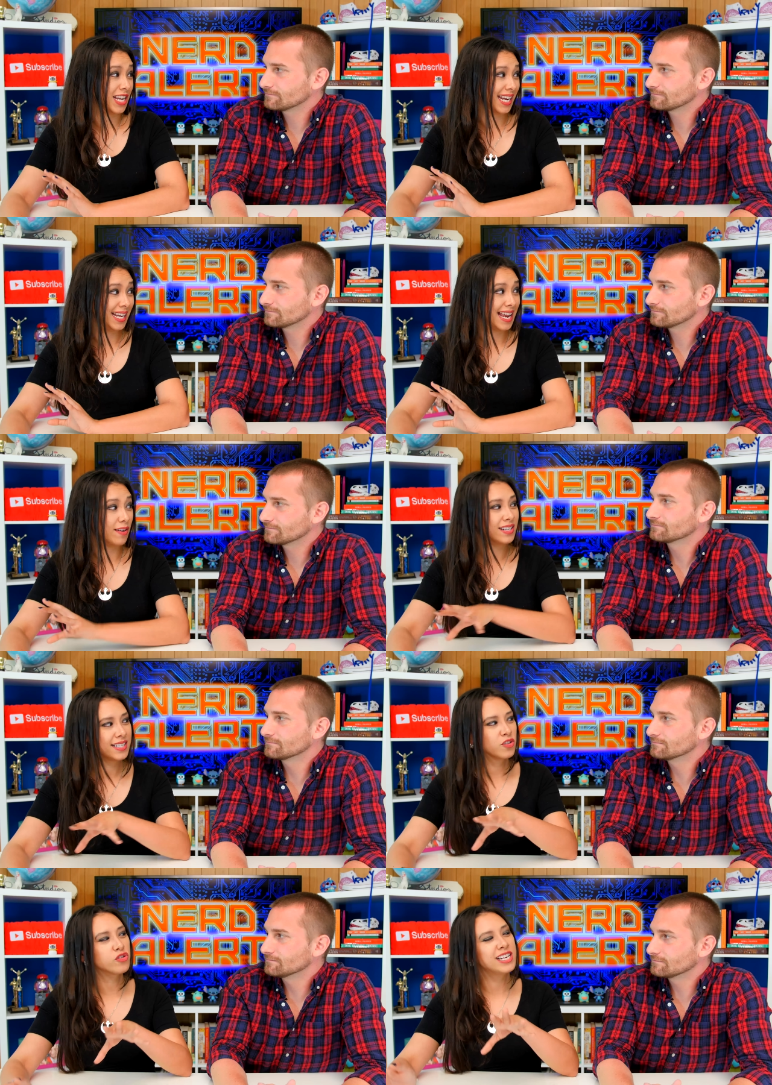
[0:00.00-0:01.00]
Speaker 1: checking it out. It's
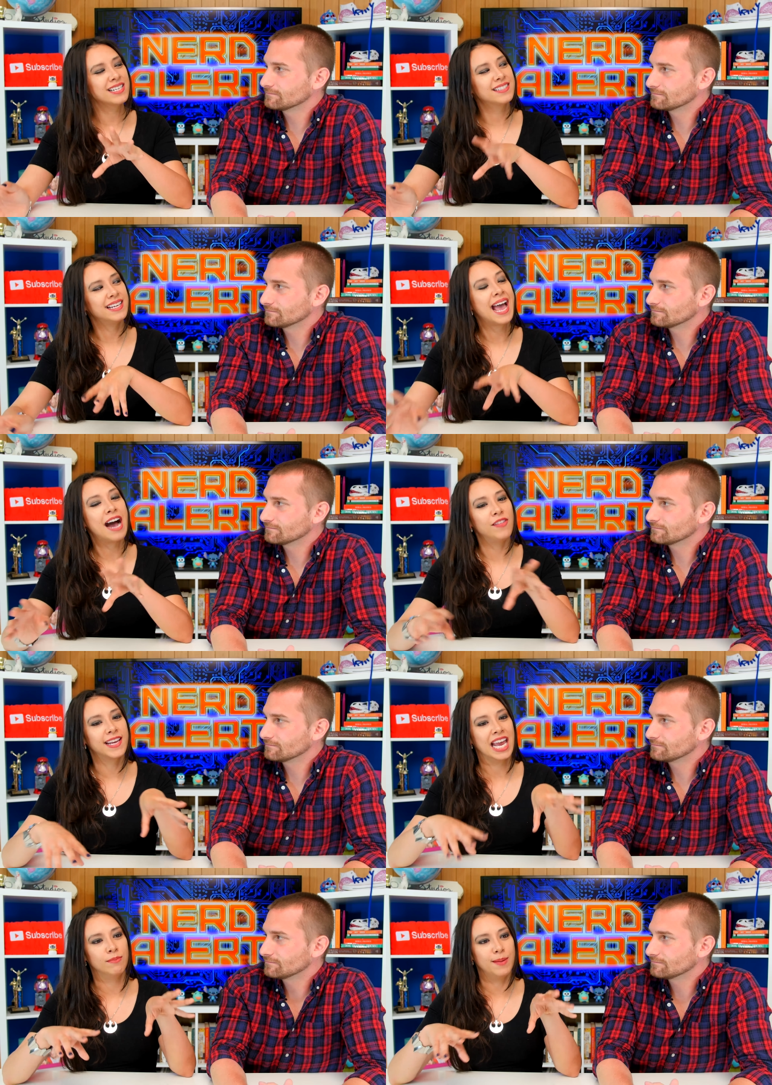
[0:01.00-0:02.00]
mm-hmm. interesting to see how they
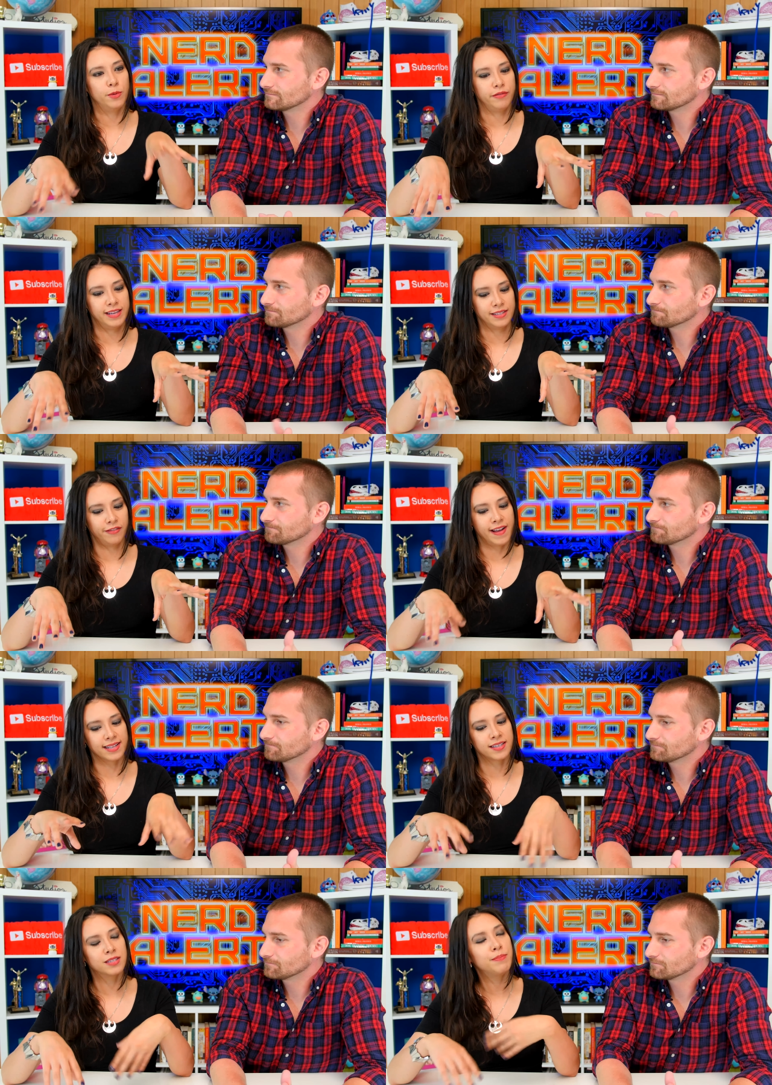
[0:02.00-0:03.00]
came up with these
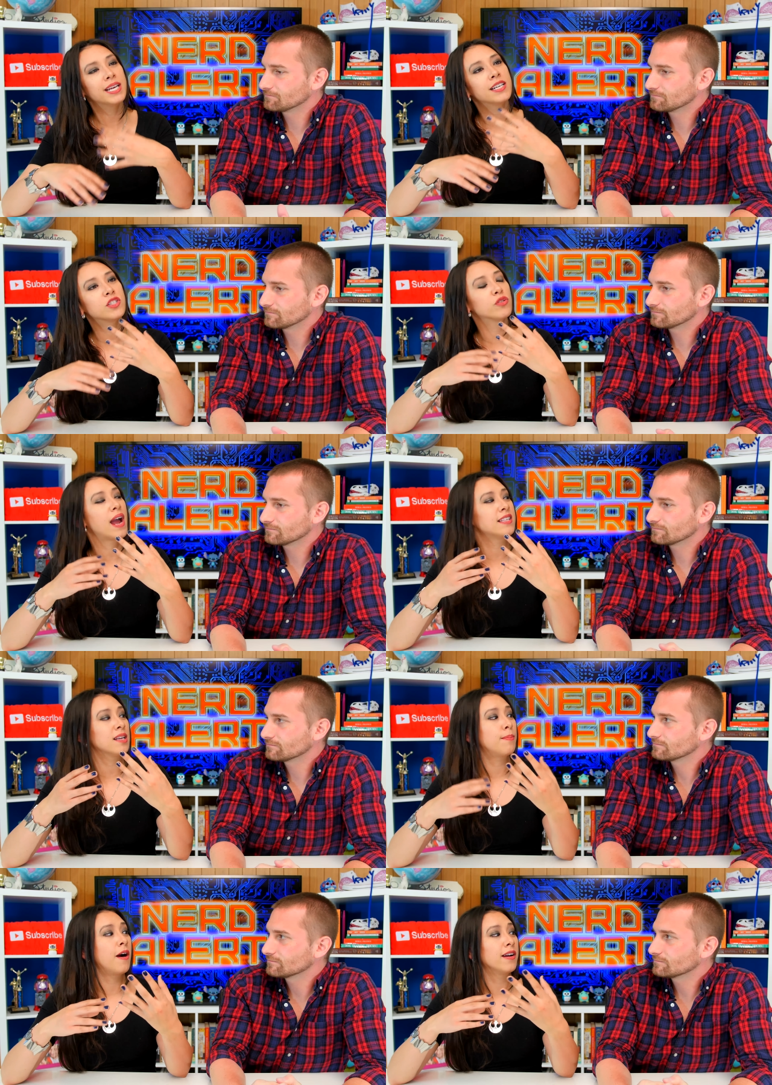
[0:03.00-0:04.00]
effects because because
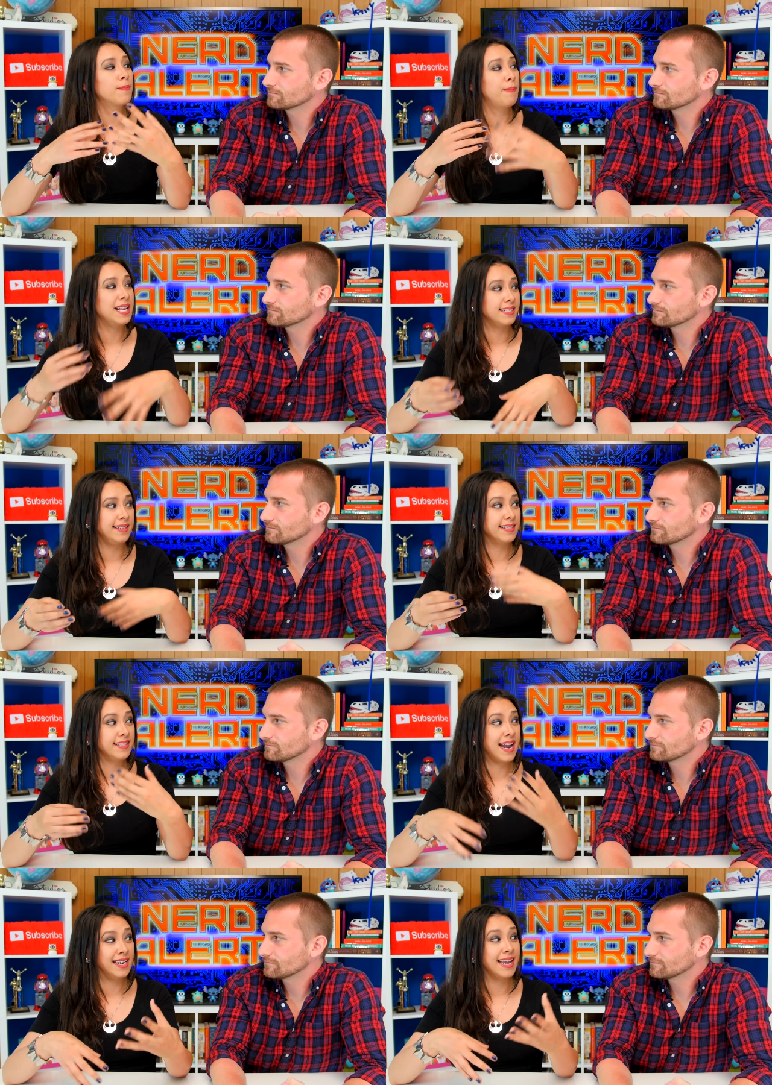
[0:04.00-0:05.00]
Jurassic Park basically
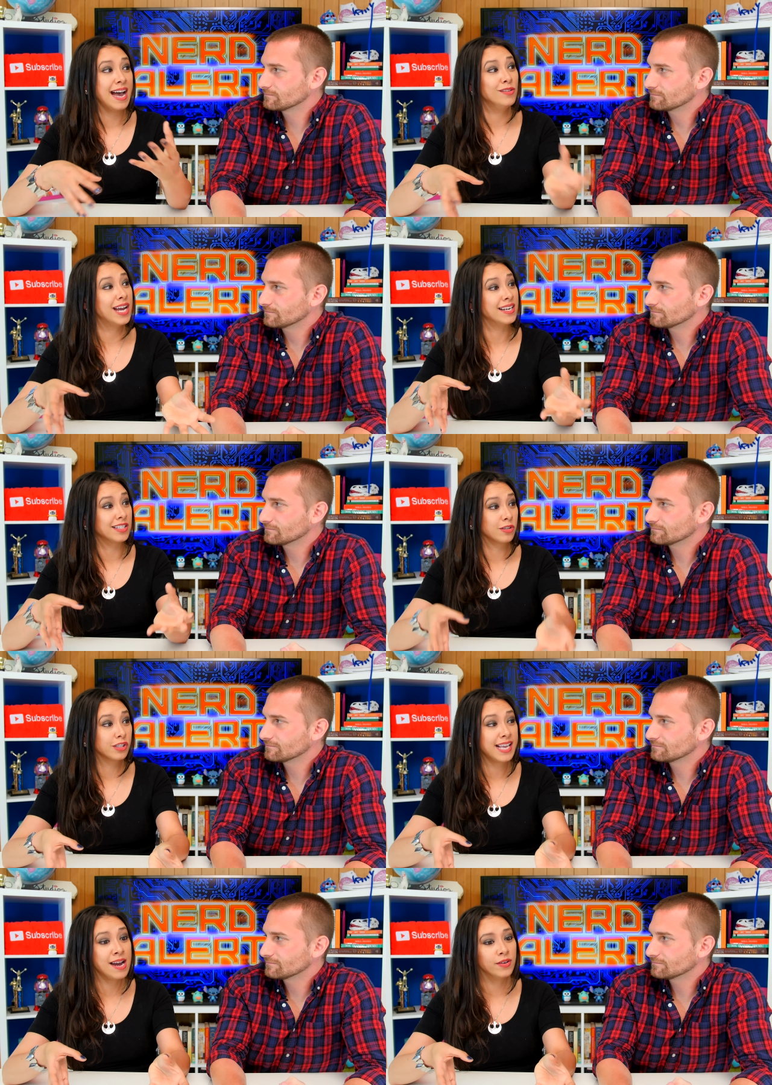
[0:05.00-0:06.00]
decided how
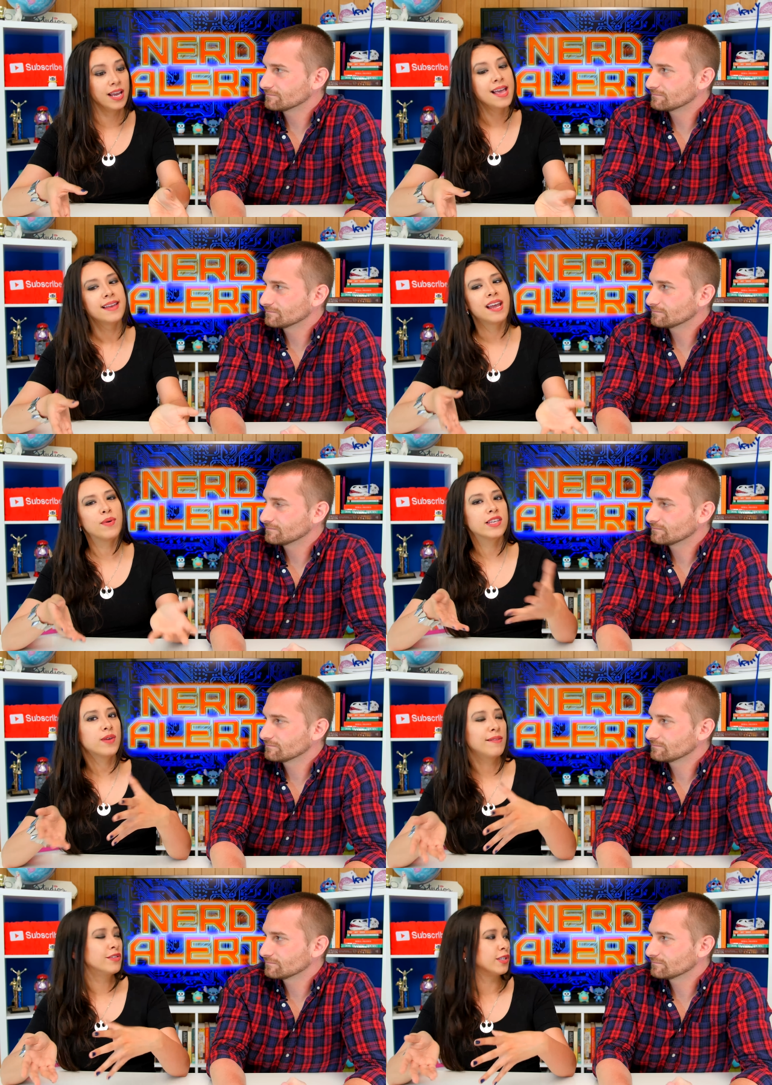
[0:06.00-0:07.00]
dinosaurs sound. Now we
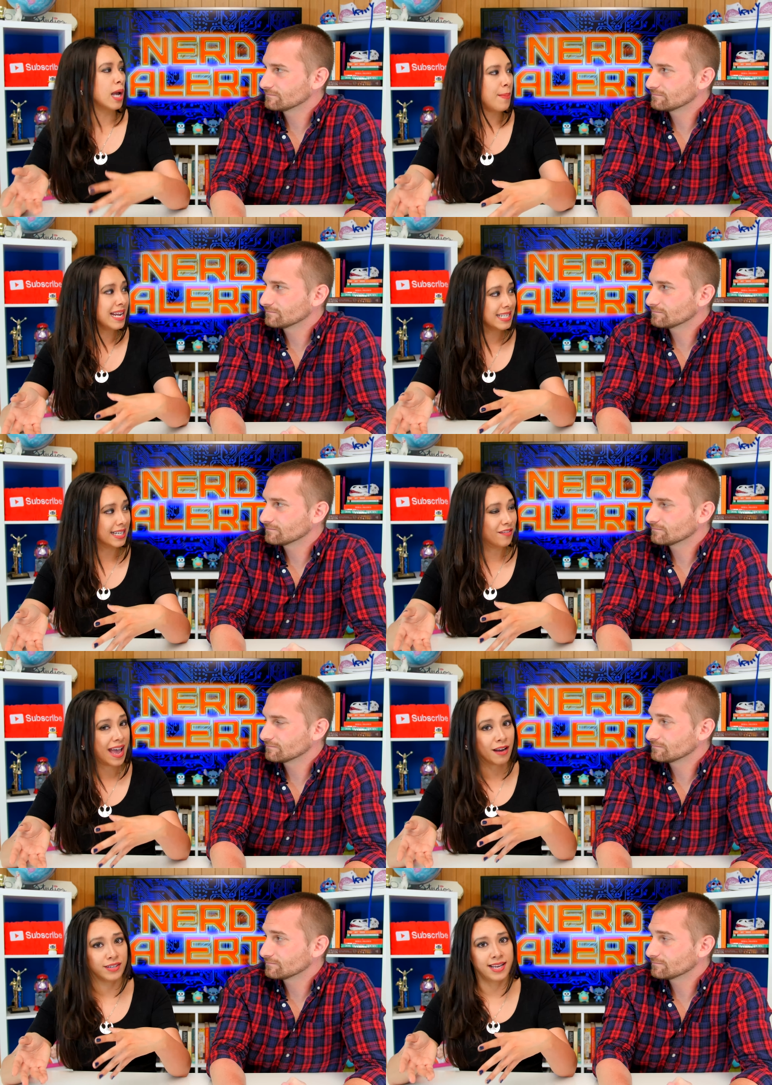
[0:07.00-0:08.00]
do have some idea of
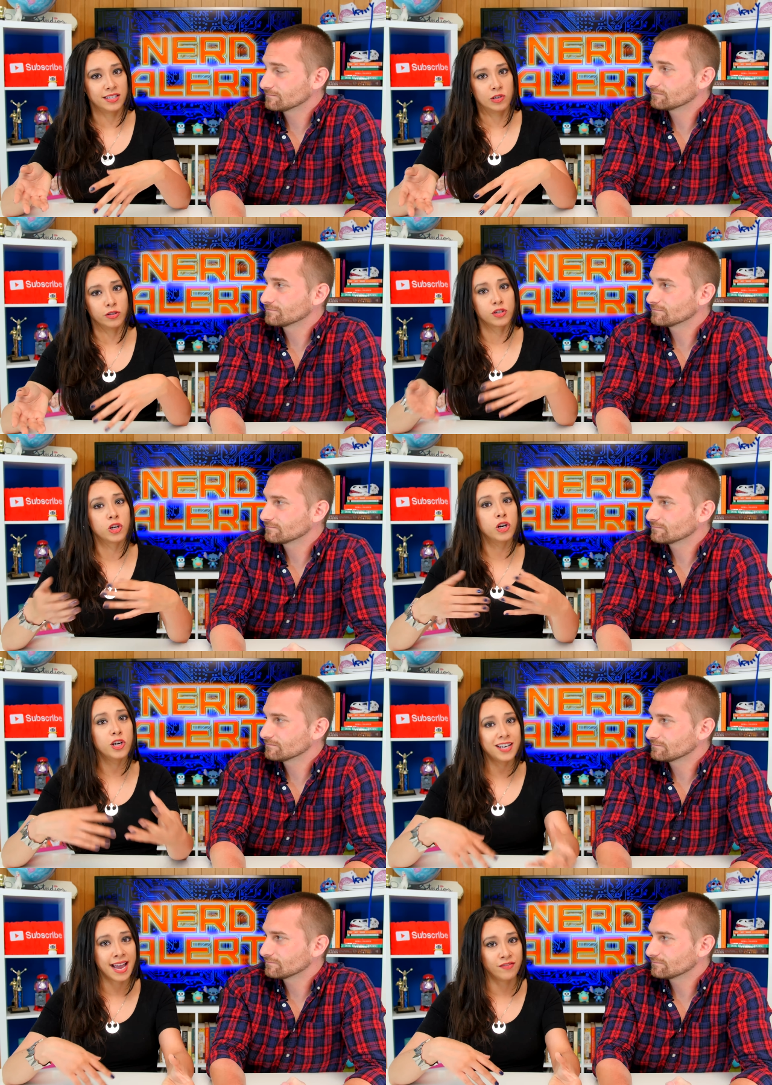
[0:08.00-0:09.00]
how dinosaurs
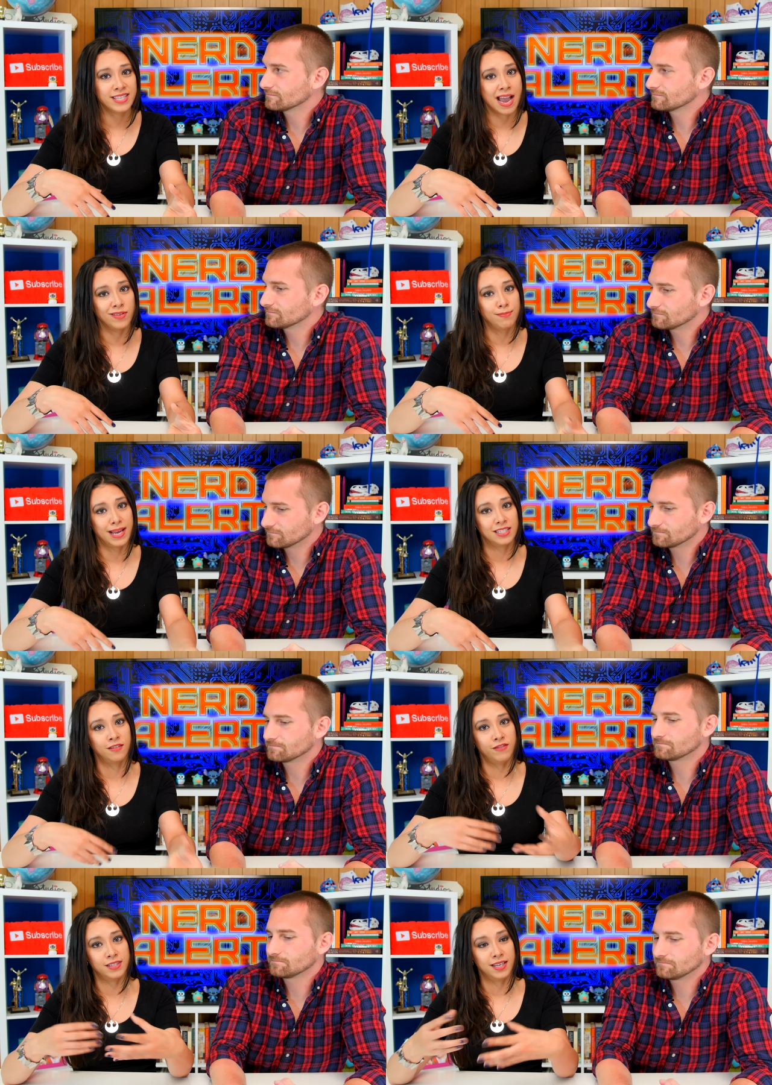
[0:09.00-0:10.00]
could have sounded based
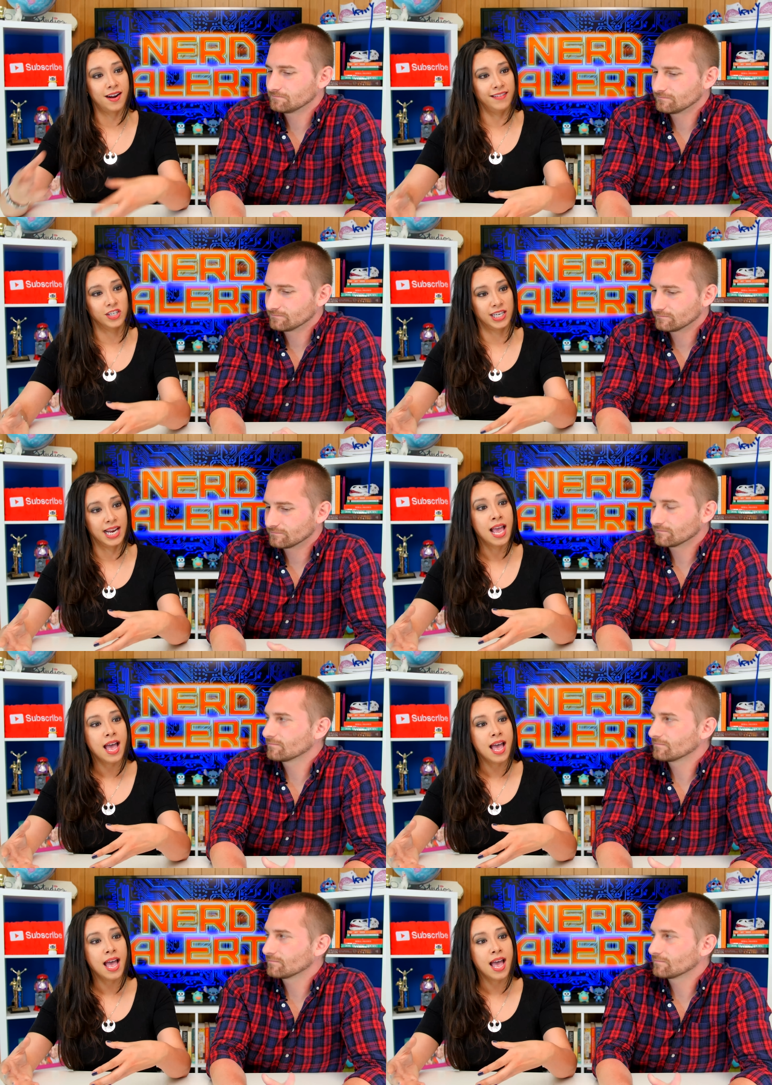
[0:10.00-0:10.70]
on physiology.